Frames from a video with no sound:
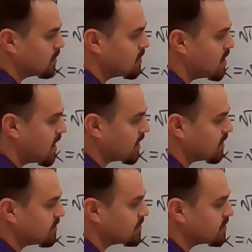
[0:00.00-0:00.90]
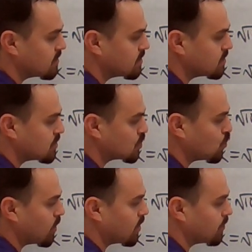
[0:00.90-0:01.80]
Negative
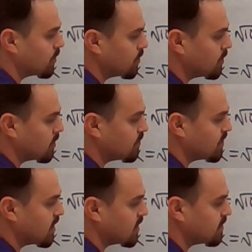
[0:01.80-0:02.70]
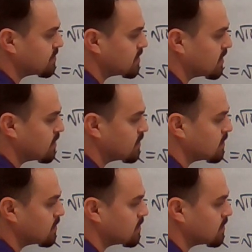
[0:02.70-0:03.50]
square root of negative 10